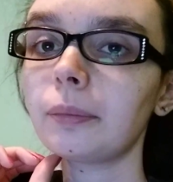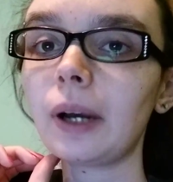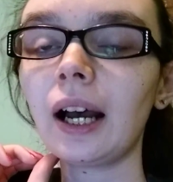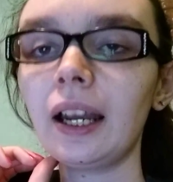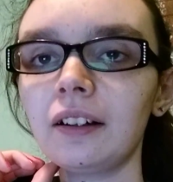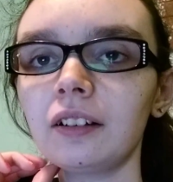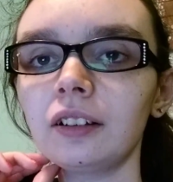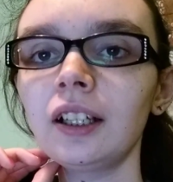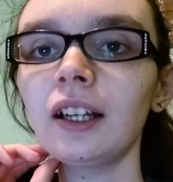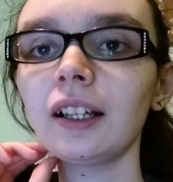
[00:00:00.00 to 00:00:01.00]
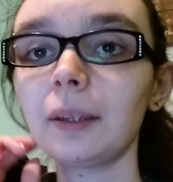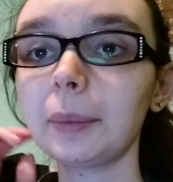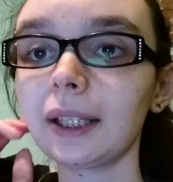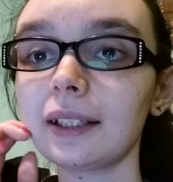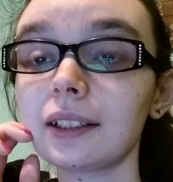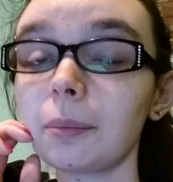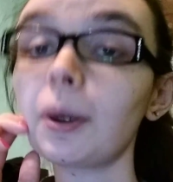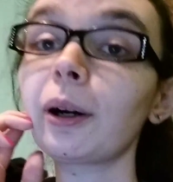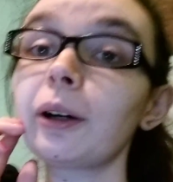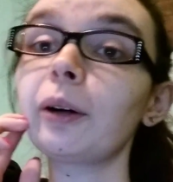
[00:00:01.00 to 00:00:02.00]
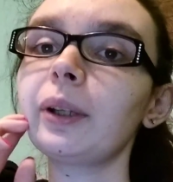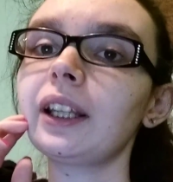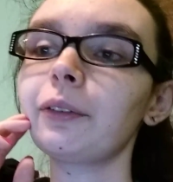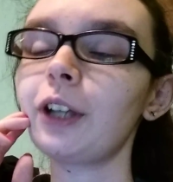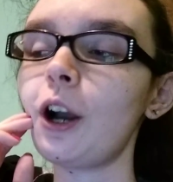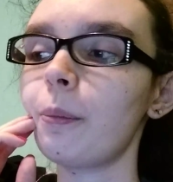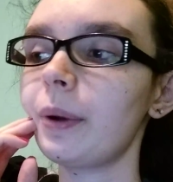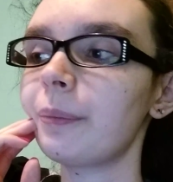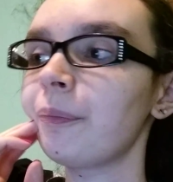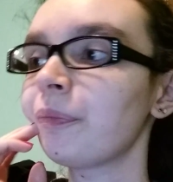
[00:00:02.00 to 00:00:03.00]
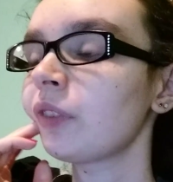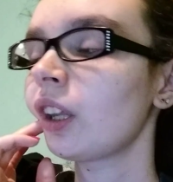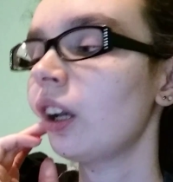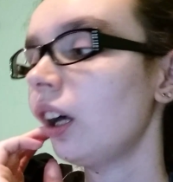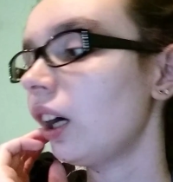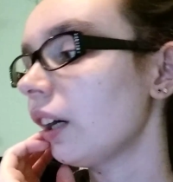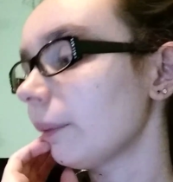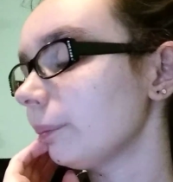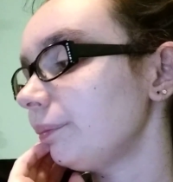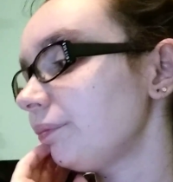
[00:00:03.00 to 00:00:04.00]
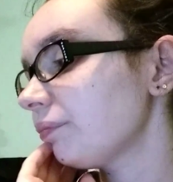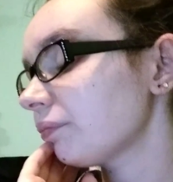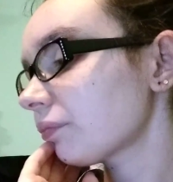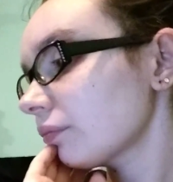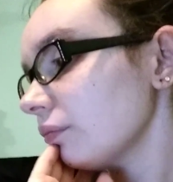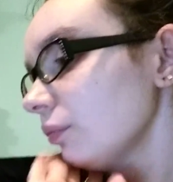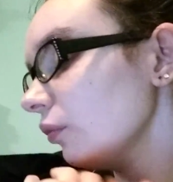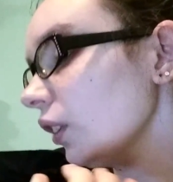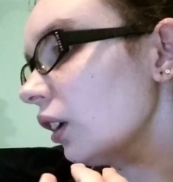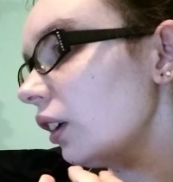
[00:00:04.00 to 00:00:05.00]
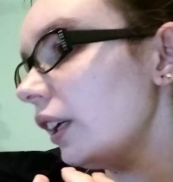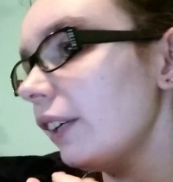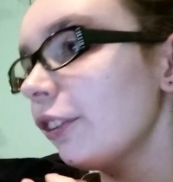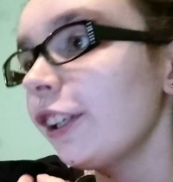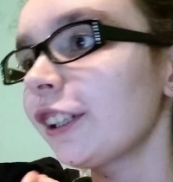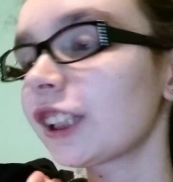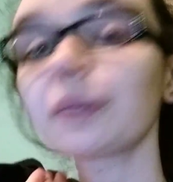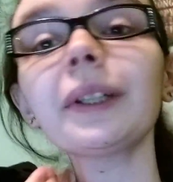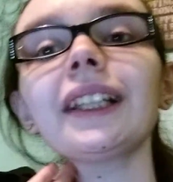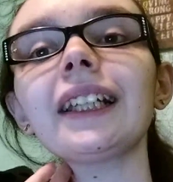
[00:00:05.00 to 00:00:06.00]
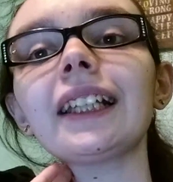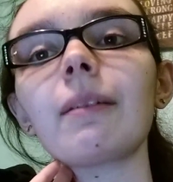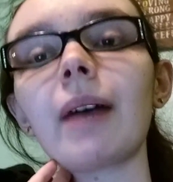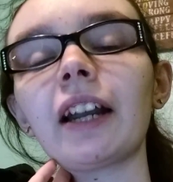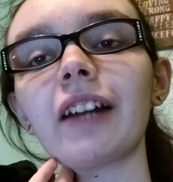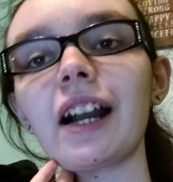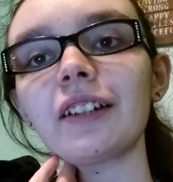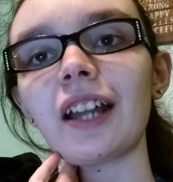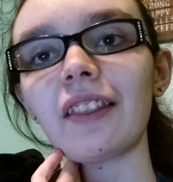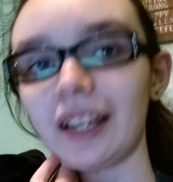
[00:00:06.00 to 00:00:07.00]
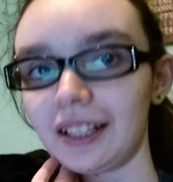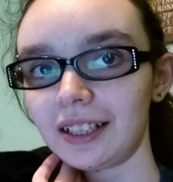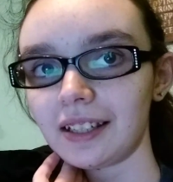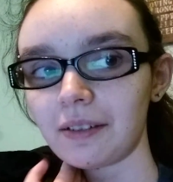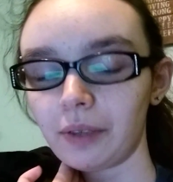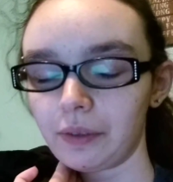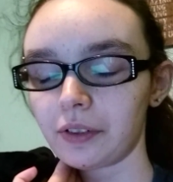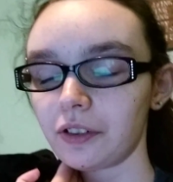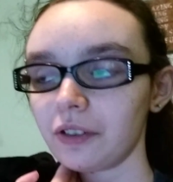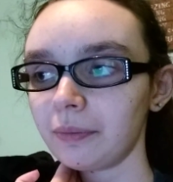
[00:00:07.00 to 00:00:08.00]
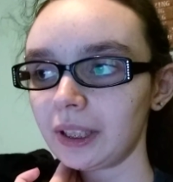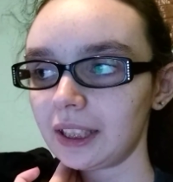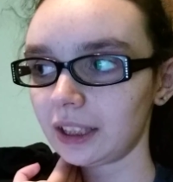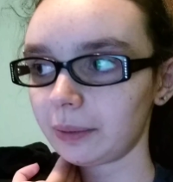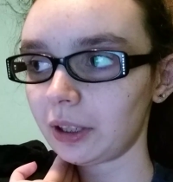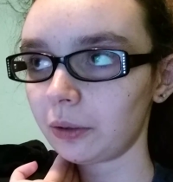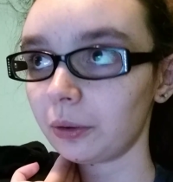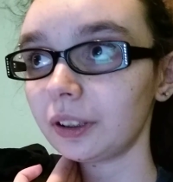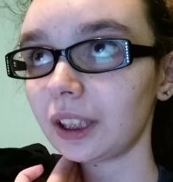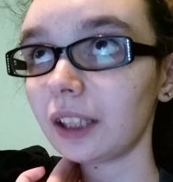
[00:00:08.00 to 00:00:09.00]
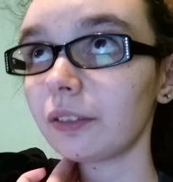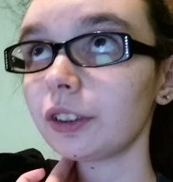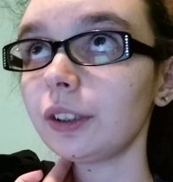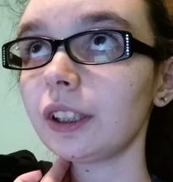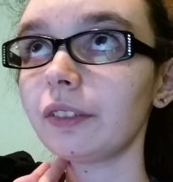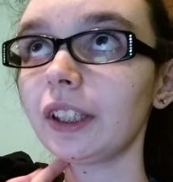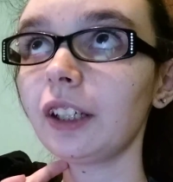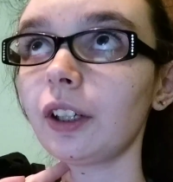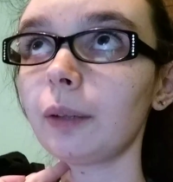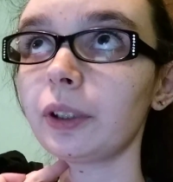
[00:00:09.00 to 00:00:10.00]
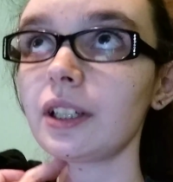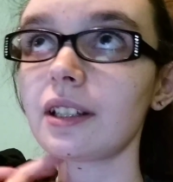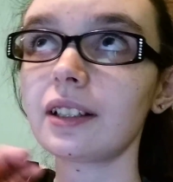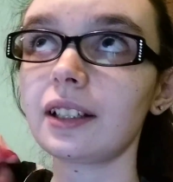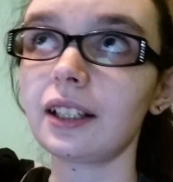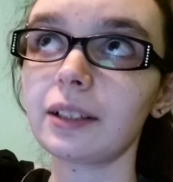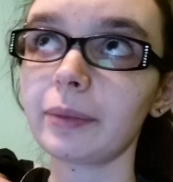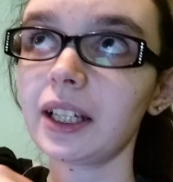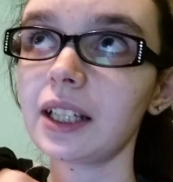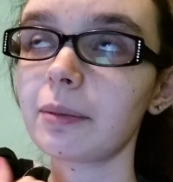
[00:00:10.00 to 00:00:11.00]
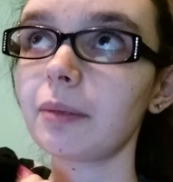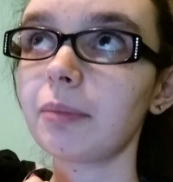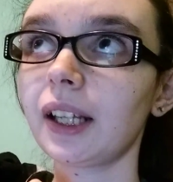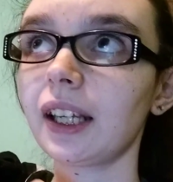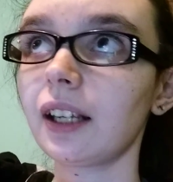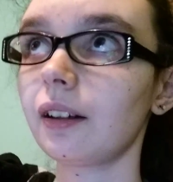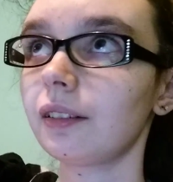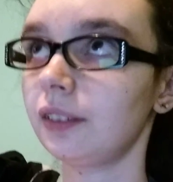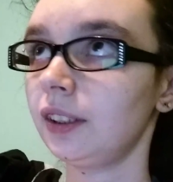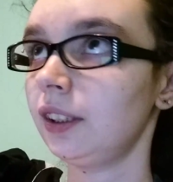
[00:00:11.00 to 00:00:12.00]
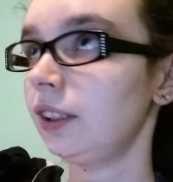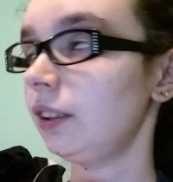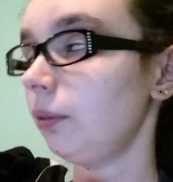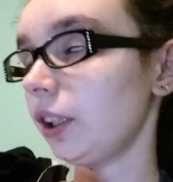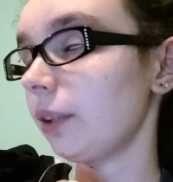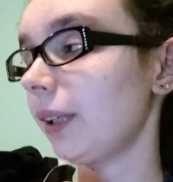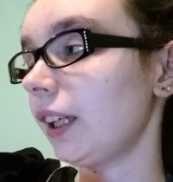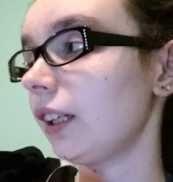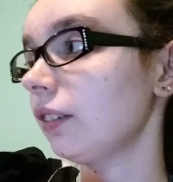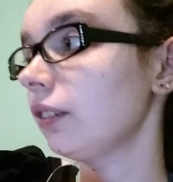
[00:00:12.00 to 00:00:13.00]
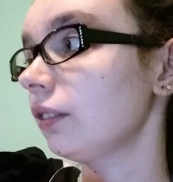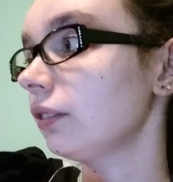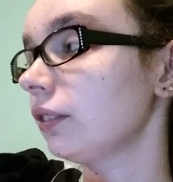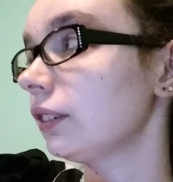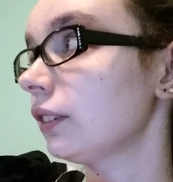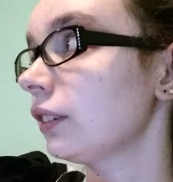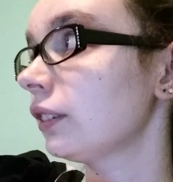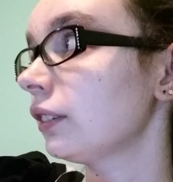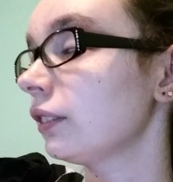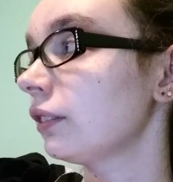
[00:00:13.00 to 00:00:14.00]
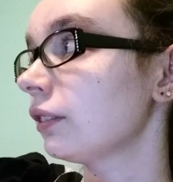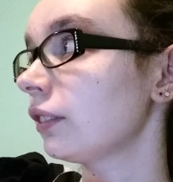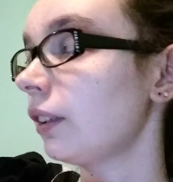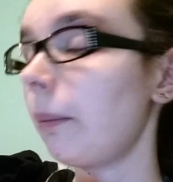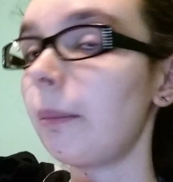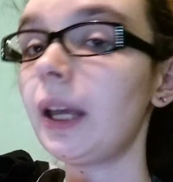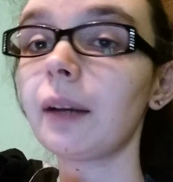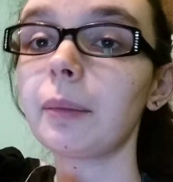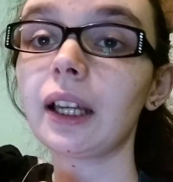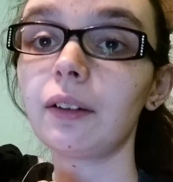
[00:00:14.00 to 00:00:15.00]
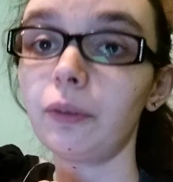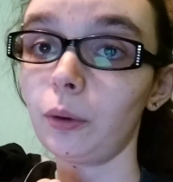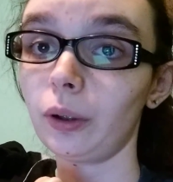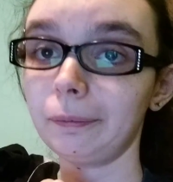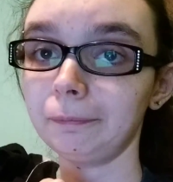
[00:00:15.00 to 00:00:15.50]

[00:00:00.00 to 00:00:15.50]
pile coming in tomorrow when they reopen. Um, if you hear squealing in the background, that is River, my six-month-old. And if you hear video game noises, that is my husband playing... What are you playing? Mega Man 4. Mega Man 4.